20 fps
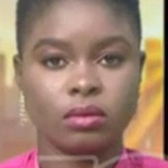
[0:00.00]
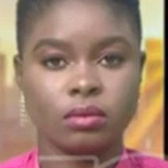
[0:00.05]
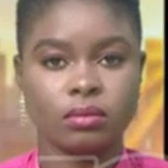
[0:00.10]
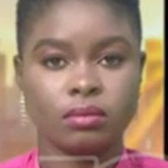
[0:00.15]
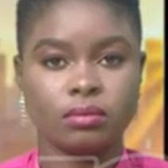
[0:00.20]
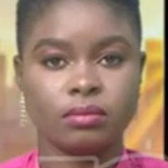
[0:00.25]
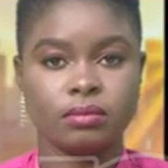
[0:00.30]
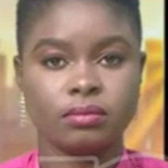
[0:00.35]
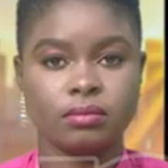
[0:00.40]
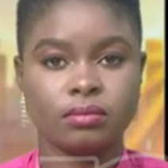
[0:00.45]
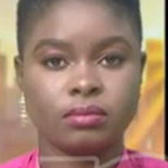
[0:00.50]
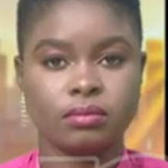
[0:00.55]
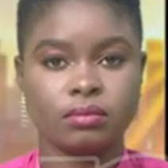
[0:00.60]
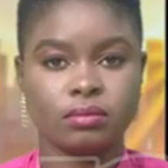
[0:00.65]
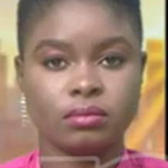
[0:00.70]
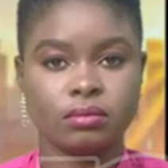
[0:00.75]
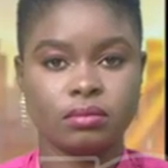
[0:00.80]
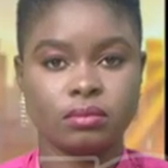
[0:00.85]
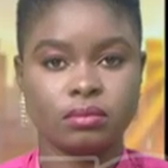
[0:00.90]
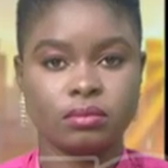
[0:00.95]

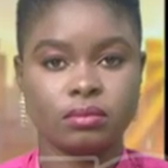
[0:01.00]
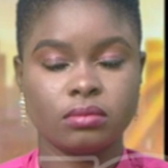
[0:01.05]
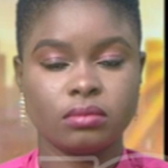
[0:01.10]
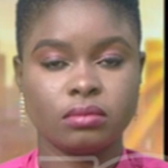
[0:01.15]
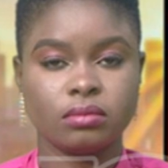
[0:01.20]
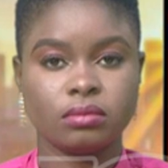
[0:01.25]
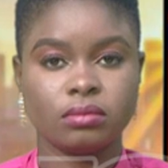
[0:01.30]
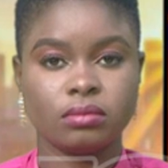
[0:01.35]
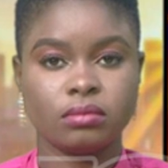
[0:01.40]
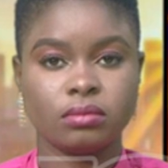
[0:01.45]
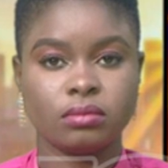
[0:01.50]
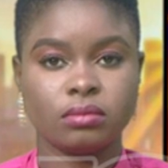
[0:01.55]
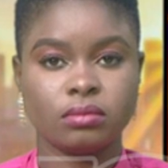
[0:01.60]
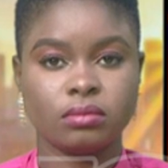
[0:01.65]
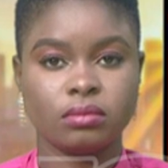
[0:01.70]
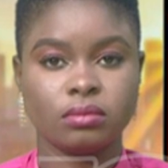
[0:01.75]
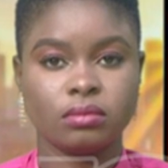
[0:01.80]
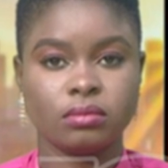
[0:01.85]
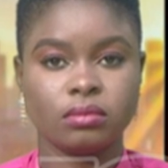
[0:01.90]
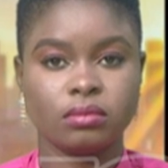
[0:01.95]

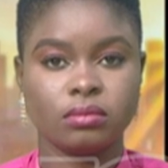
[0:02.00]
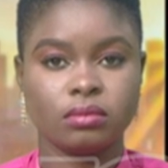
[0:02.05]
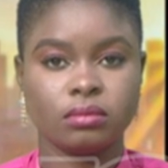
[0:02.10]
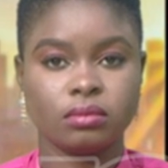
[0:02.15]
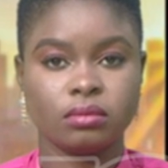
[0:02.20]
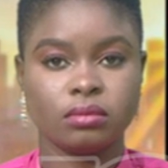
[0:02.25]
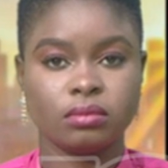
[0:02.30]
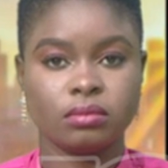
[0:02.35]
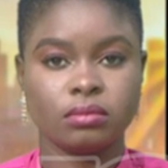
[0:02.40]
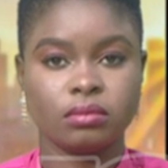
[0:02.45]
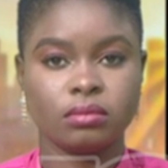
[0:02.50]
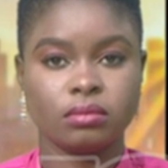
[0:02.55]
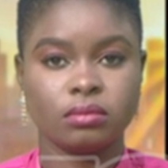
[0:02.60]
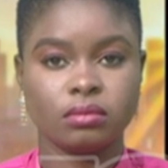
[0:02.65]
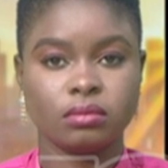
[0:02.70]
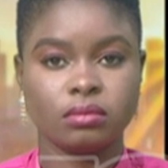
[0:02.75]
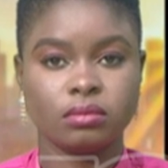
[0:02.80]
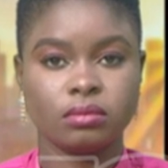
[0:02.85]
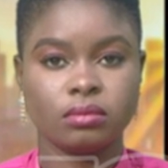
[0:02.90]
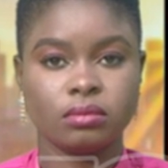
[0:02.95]

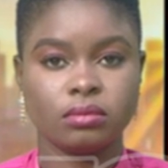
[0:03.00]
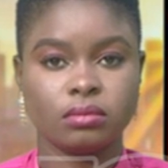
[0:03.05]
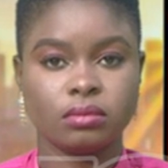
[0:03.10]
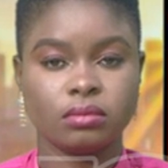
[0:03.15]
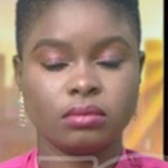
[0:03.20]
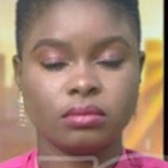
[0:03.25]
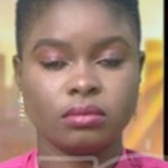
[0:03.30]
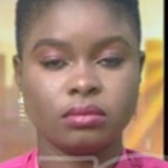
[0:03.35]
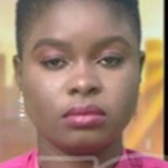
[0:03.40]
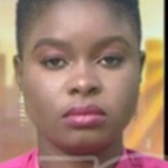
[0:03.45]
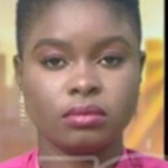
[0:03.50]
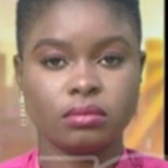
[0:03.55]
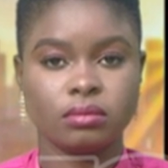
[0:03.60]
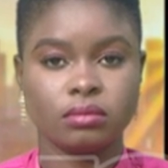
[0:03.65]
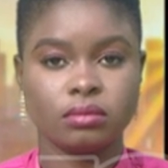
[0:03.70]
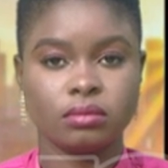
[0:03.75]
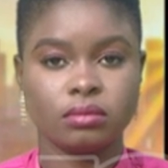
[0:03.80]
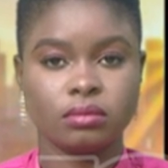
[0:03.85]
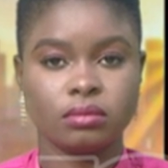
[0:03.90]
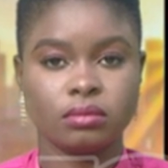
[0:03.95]

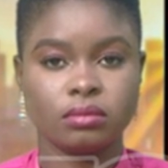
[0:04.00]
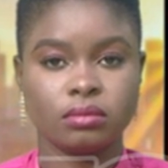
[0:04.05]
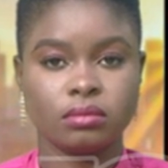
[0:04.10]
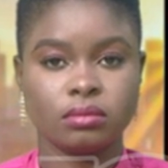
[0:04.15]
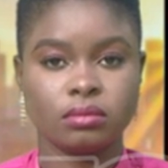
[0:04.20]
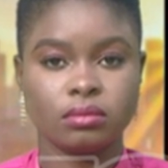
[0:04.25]
(silent)